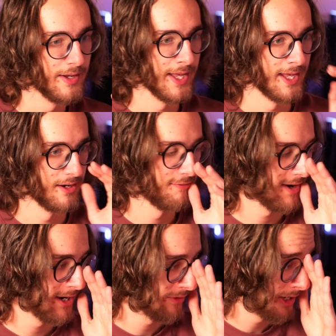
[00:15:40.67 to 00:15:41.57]
And
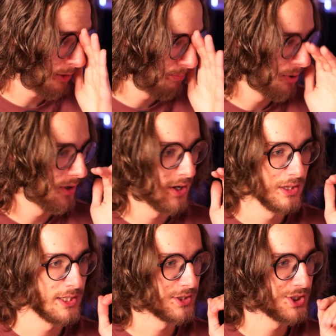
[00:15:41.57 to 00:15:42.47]
finally, I'll put a
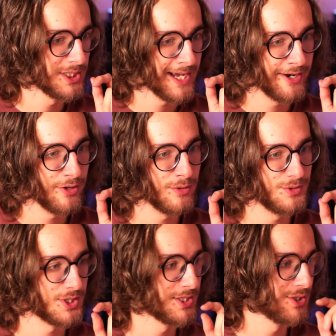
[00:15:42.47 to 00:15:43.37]
little shadow
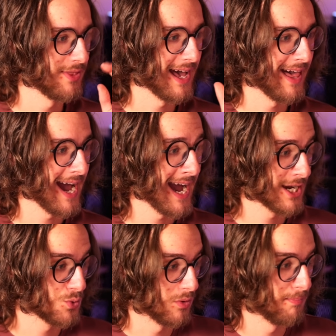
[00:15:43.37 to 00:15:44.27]
just so that an
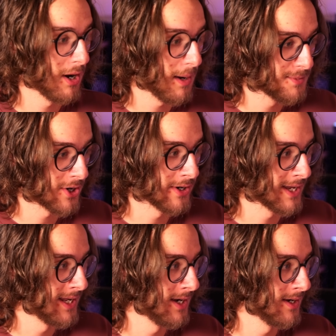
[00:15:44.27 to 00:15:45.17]
actual Pop-Tart
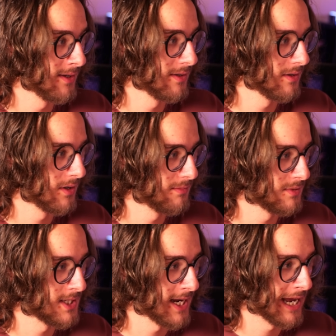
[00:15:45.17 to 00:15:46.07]
can
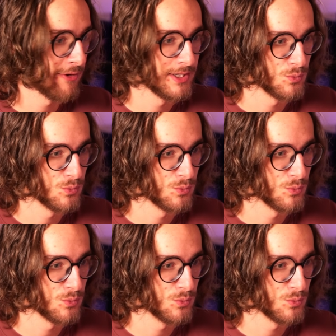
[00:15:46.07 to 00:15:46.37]
stand out as